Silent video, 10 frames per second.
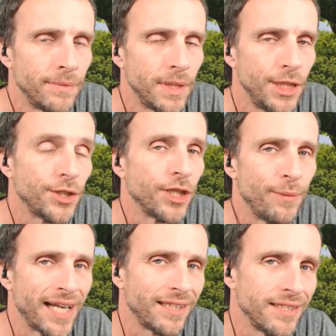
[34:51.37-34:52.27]
You can go
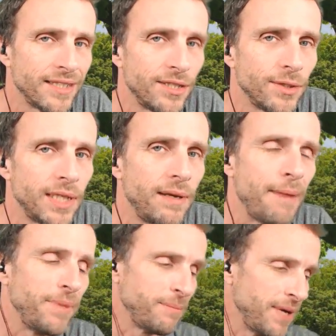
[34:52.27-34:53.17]
back and listen to it
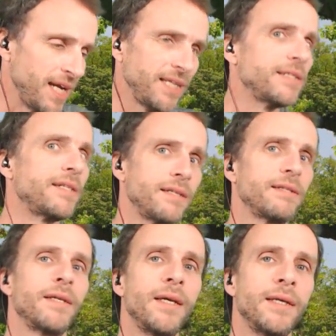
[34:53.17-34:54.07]
and be amazed
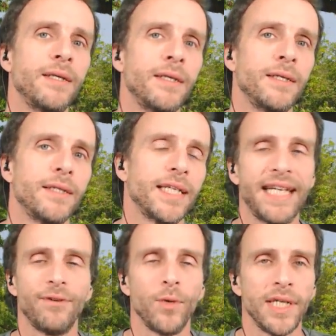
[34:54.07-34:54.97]
like
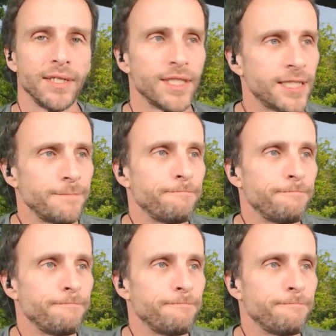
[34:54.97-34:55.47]
everyone else.